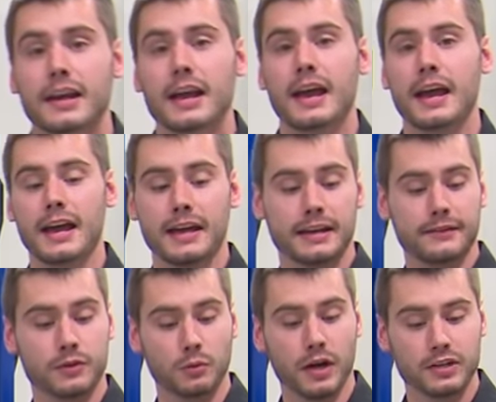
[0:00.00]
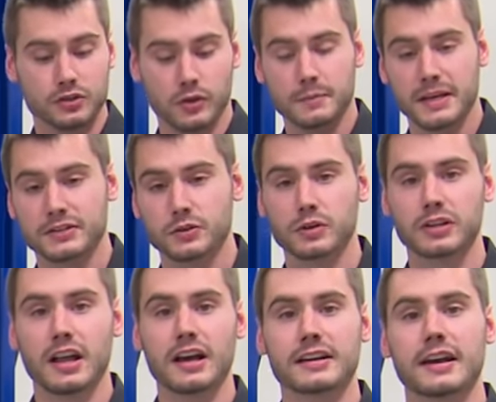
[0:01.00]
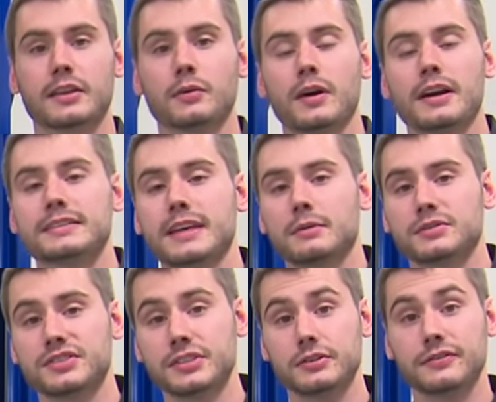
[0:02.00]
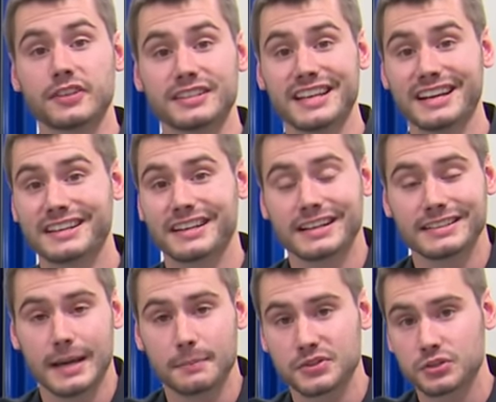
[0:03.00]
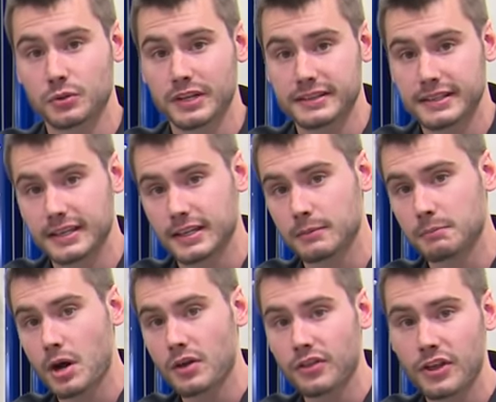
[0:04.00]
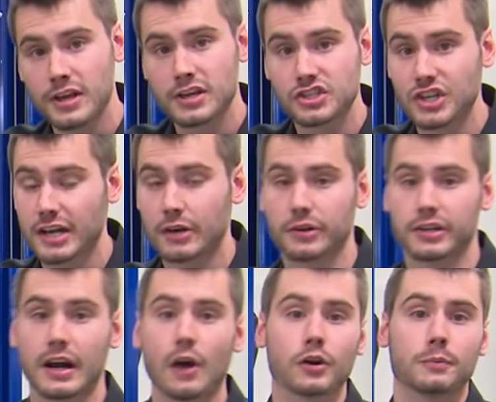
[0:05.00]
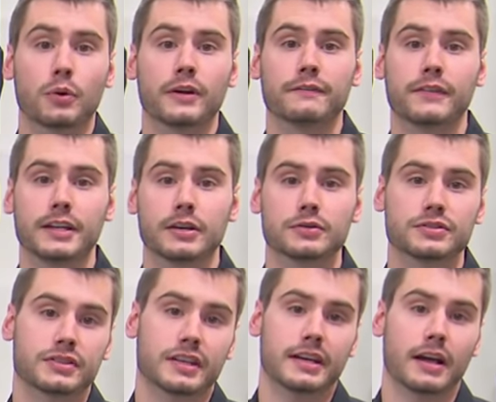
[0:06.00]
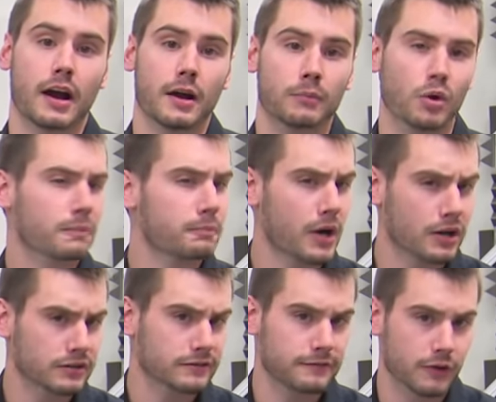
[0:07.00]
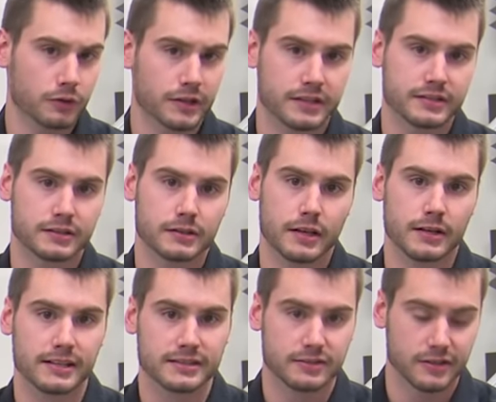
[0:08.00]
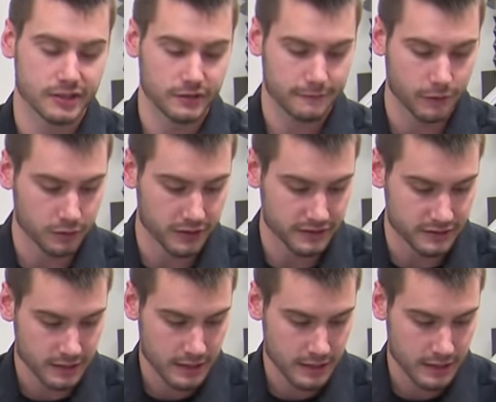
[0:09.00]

And if you want, join me at two o'clock. Otherwise, I will see you for the Tech Connect episode at the end of the month. Check out our Counterpoint videos. They are more part focused and installation focused.